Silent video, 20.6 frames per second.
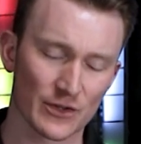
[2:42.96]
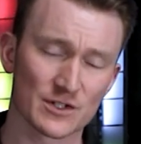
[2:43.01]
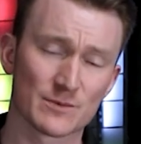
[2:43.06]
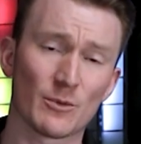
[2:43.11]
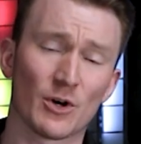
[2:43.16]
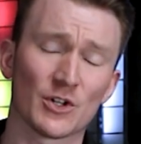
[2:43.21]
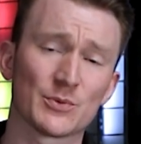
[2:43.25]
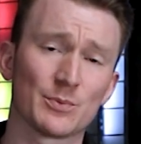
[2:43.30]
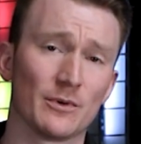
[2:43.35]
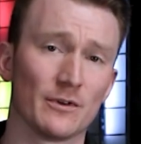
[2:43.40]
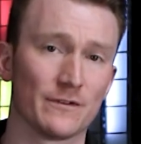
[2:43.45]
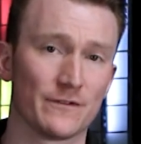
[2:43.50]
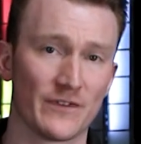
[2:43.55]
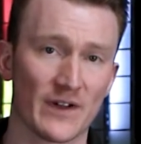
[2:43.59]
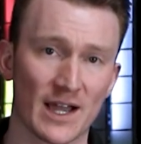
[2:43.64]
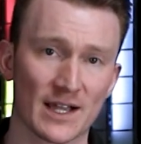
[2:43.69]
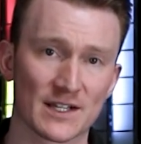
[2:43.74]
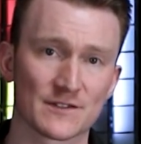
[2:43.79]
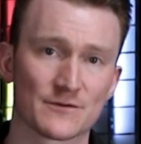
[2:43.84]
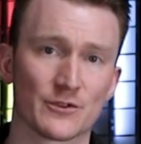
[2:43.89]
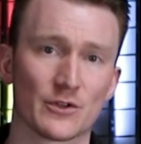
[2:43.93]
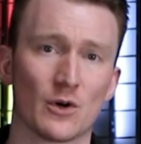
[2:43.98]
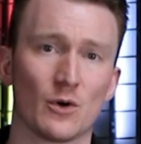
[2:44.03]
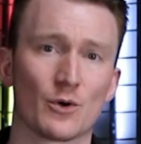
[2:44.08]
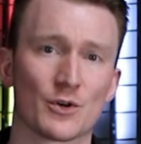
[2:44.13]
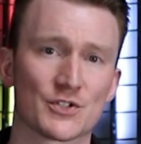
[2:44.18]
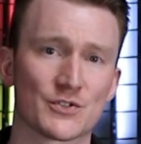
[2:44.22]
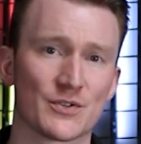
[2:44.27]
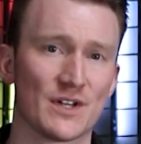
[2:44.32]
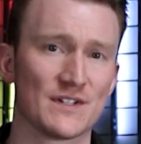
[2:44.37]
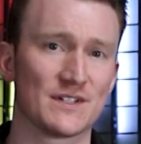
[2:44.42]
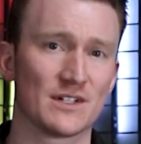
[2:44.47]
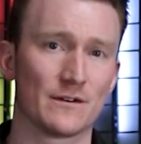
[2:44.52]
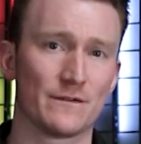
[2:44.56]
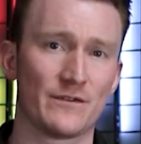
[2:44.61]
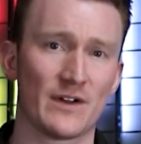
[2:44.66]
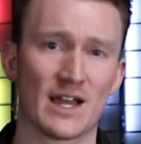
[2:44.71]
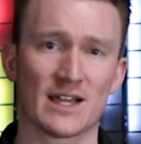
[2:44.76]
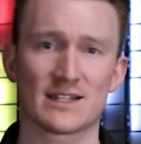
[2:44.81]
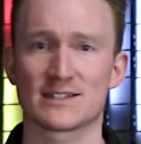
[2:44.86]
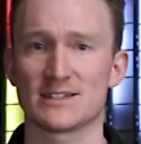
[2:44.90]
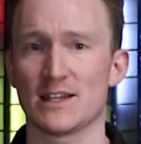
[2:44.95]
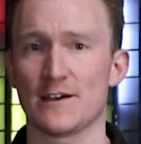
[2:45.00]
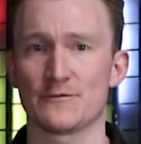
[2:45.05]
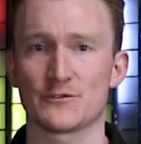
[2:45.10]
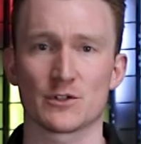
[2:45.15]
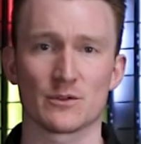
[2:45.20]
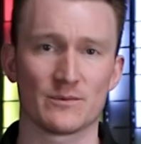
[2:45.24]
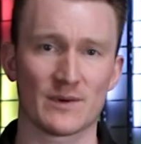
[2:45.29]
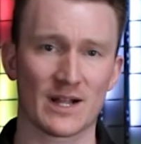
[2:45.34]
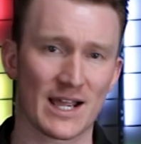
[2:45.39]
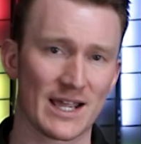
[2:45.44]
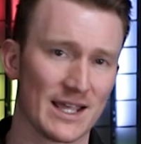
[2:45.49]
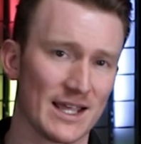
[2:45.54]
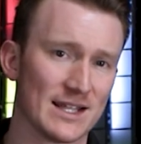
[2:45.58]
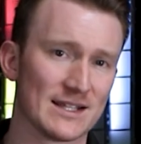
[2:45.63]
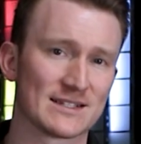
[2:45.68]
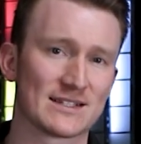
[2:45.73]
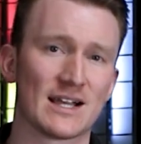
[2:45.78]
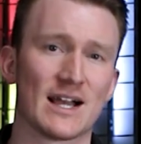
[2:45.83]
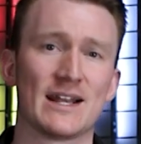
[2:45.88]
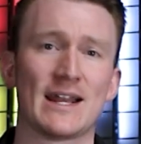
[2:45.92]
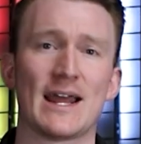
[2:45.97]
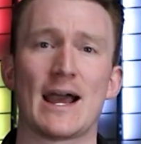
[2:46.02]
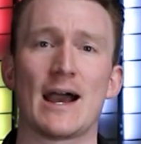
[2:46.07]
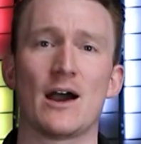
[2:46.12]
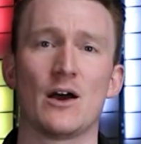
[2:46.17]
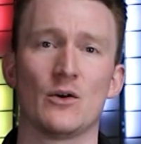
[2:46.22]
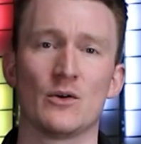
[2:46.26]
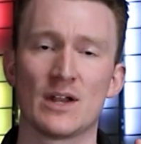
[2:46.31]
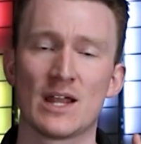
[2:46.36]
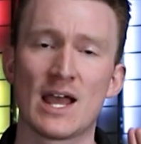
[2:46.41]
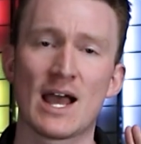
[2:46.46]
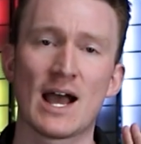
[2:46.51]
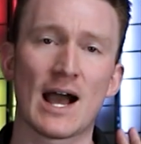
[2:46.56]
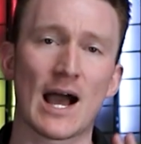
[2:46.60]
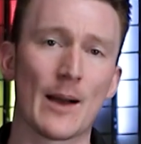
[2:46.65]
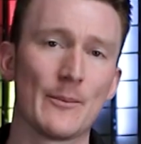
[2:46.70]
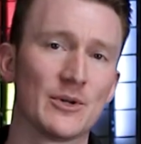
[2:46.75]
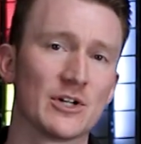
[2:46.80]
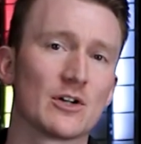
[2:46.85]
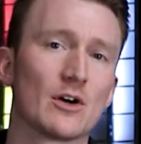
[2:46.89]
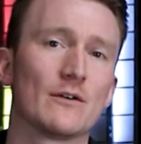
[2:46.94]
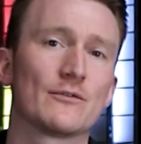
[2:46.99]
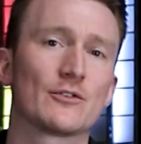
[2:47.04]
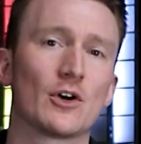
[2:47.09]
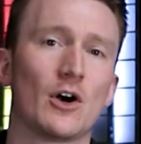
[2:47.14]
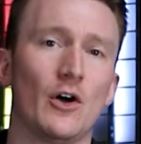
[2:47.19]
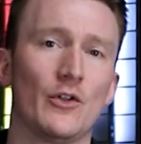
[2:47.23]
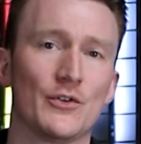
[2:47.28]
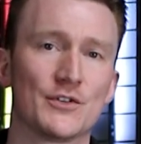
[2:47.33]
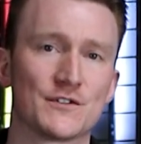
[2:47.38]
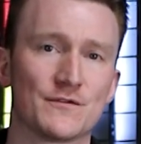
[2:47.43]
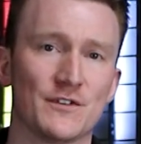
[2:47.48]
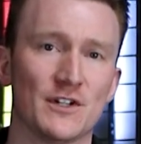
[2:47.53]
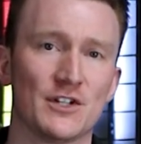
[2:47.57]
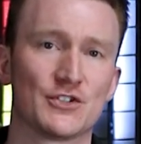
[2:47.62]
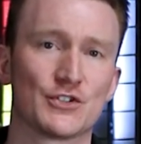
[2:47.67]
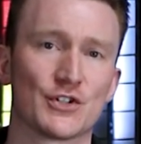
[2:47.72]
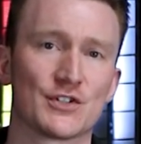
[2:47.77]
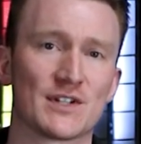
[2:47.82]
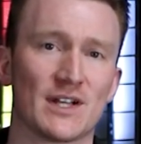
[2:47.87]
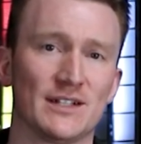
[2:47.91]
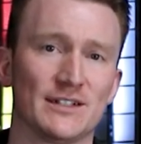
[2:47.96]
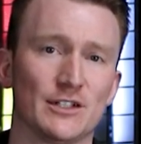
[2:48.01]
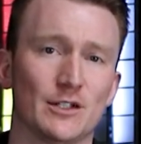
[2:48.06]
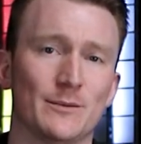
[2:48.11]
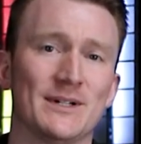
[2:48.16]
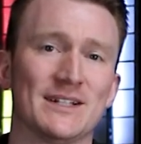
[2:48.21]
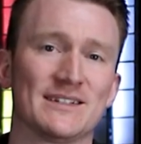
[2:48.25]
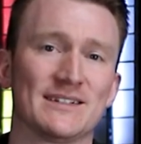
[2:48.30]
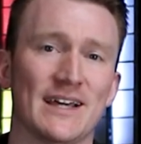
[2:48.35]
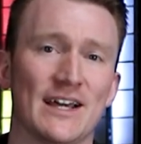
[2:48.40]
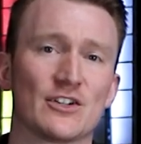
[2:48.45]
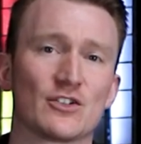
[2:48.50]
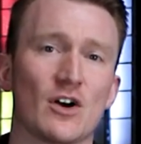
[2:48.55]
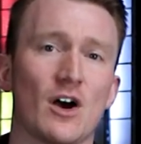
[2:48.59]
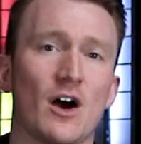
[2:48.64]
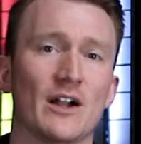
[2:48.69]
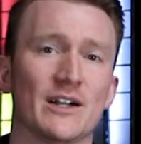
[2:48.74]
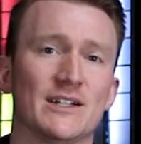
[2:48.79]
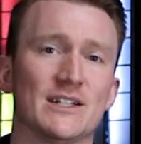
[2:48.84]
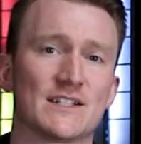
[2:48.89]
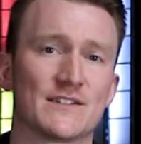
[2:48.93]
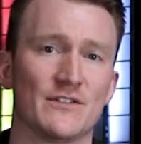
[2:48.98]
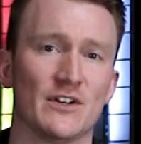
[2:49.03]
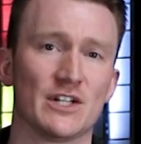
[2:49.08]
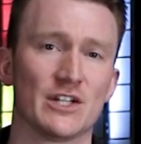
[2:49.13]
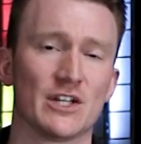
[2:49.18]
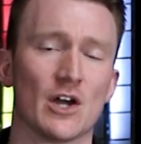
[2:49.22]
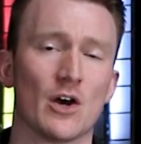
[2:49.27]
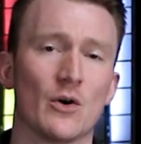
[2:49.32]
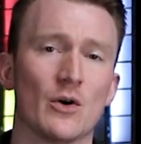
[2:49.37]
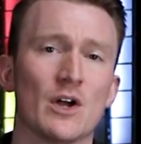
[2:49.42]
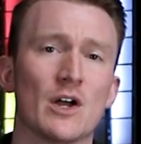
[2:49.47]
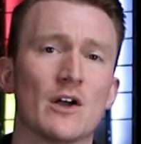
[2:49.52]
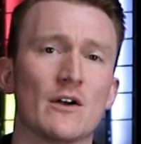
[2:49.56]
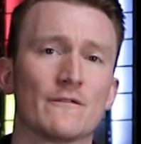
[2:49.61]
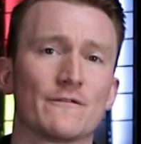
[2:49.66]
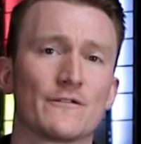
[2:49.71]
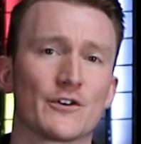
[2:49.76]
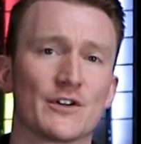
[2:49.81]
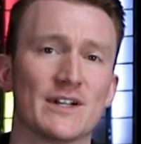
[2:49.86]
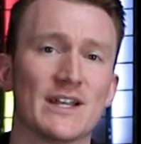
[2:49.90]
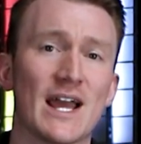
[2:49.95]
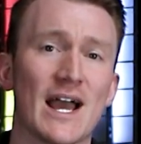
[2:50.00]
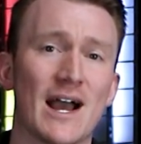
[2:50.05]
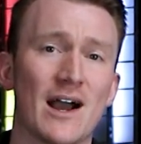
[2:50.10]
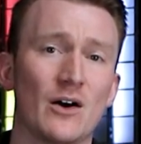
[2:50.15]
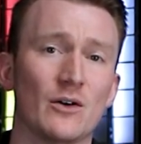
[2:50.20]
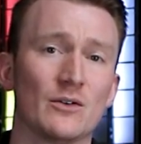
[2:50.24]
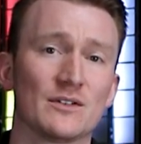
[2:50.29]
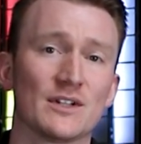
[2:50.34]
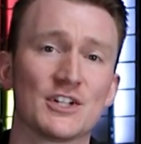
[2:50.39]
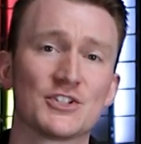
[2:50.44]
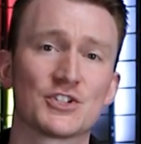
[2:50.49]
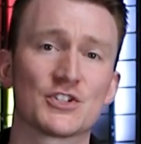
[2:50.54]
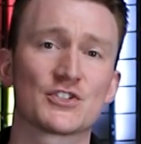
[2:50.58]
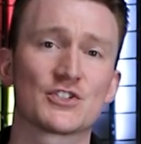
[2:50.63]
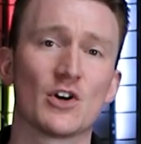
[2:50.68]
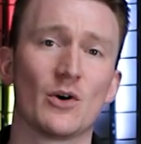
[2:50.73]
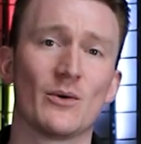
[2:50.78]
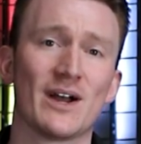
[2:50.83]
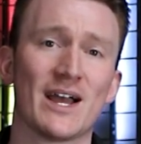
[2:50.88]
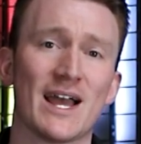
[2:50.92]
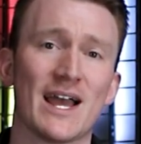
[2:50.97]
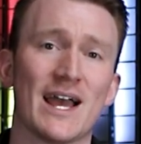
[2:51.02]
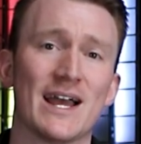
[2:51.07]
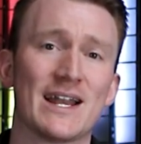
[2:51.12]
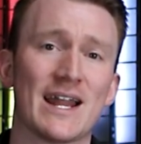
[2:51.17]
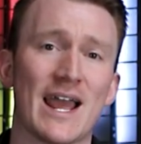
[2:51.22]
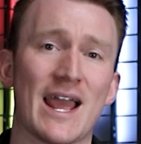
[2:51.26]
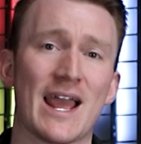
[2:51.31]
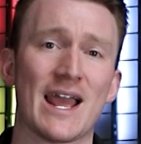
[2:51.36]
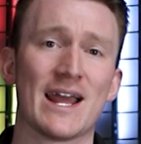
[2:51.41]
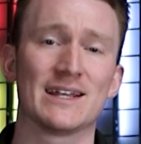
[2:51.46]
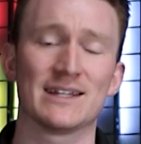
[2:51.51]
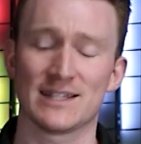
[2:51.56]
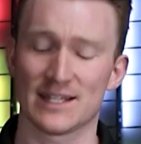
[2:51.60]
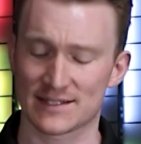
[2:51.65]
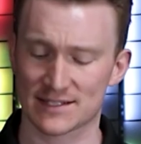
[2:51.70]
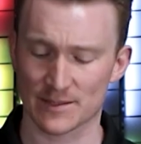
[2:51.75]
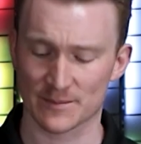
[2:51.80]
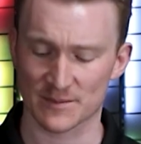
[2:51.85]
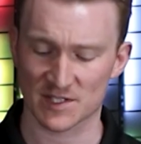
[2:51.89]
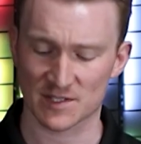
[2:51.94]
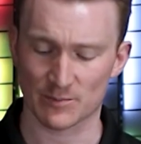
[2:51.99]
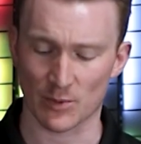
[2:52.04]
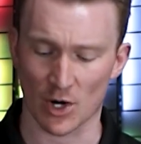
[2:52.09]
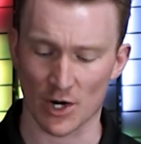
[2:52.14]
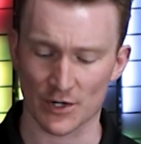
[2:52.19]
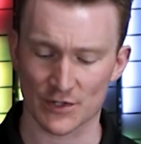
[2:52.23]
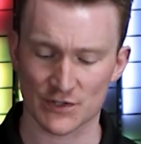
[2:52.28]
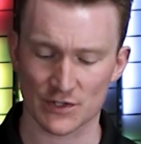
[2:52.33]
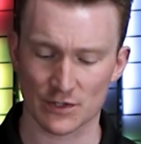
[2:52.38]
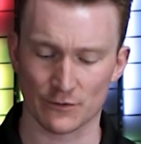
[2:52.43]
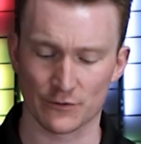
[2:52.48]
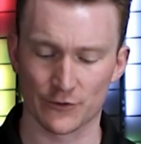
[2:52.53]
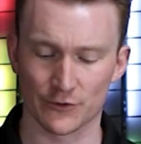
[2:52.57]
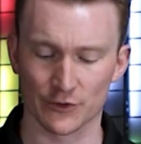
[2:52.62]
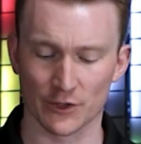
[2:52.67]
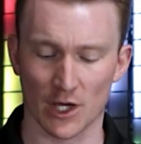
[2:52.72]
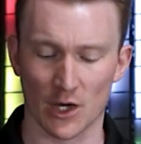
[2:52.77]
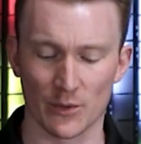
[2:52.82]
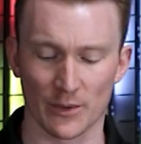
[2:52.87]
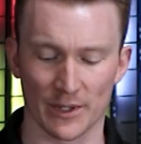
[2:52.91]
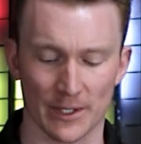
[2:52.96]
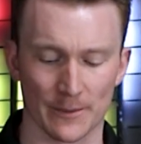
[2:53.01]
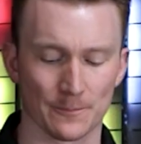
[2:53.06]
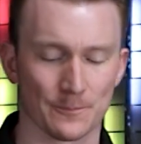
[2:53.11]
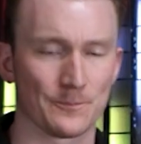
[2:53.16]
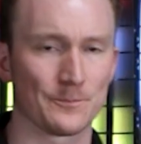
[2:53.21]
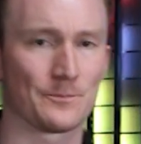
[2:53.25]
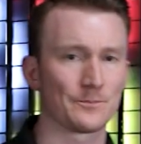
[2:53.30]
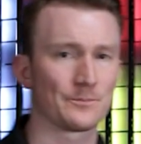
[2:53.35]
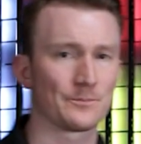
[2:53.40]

There's multiple effects for the horse racing effects, left to right, inside out. I'm gonna go over all those features a little bit later on in this video. For now, let's just go ahead and get some sparks flowing.